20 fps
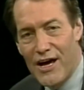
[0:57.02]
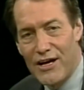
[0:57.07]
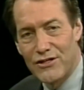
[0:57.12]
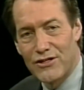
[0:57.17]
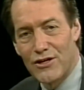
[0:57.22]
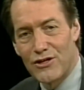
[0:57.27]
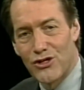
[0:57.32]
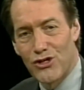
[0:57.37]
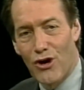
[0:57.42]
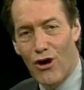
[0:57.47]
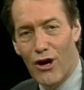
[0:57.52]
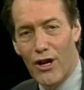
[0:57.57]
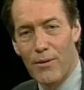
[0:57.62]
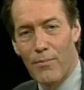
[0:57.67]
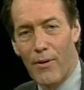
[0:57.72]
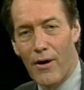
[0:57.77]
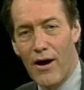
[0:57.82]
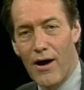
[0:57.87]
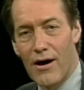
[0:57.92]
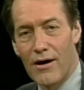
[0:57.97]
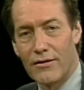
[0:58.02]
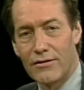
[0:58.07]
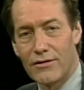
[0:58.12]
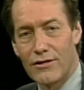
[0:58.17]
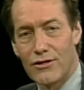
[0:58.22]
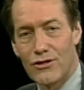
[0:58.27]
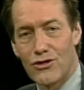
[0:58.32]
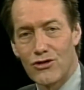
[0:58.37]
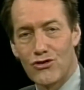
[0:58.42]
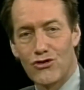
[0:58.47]
days, Charlie
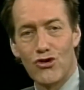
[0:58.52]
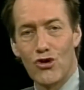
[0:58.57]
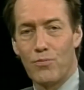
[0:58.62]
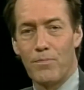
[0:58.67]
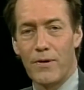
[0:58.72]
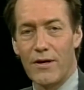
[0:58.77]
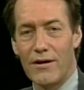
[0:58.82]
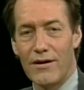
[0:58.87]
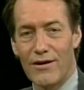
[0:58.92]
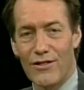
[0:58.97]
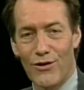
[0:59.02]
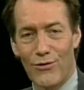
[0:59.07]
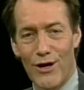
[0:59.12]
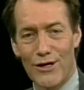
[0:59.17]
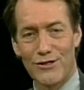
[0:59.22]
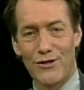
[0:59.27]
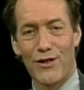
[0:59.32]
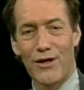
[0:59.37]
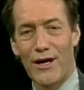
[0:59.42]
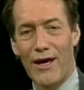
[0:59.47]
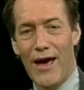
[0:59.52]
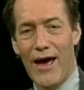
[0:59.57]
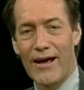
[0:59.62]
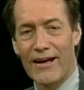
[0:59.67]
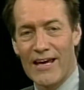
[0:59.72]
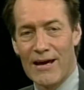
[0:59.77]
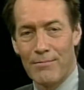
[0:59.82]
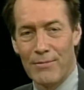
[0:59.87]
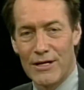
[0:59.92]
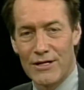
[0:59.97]
Brown, Snoopy, and the rest of the
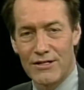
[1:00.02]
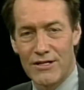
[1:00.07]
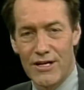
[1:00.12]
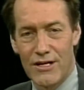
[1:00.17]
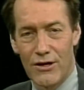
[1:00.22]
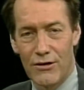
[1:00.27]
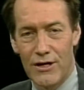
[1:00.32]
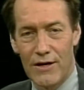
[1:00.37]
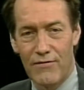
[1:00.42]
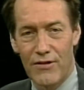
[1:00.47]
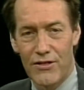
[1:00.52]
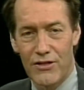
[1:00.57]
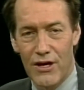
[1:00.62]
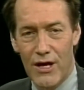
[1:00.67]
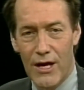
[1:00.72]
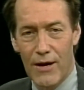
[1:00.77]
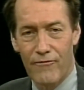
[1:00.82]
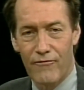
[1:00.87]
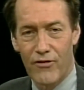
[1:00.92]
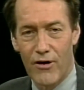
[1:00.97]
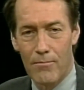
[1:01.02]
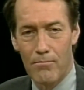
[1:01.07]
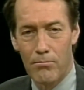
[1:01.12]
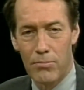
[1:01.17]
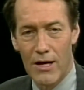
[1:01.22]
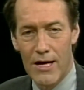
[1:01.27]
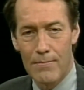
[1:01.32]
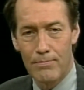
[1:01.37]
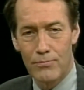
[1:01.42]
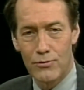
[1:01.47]
gang can be seen on everything
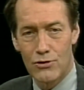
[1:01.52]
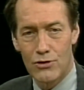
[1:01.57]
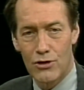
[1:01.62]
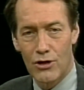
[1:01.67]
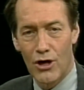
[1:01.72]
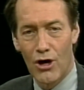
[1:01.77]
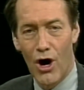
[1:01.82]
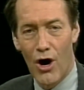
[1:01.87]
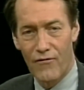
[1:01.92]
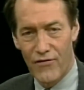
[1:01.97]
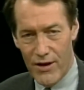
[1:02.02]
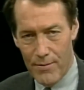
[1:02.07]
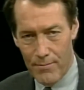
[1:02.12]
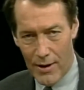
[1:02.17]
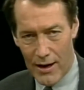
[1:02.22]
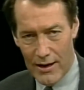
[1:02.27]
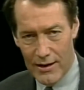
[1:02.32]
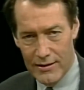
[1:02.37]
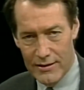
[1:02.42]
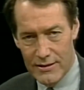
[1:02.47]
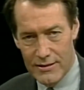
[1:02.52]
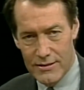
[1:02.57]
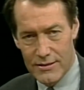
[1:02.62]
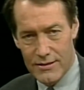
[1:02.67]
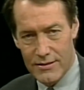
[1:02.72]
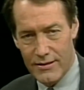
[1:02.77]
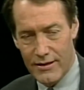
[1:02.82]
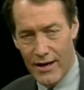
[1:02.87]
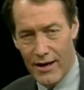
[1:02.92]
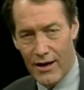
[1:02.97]
from blimps to coffee
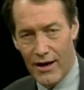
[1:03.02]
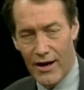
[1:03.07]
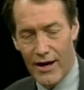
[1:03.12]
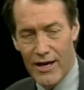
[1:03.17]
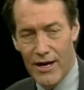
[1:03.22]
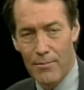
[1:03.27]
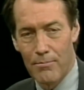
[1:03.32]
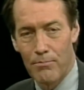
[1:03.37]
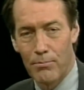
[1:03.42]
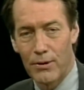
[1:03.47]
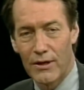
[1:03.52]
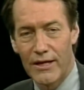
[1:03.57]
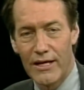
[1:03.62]
mugs, and I am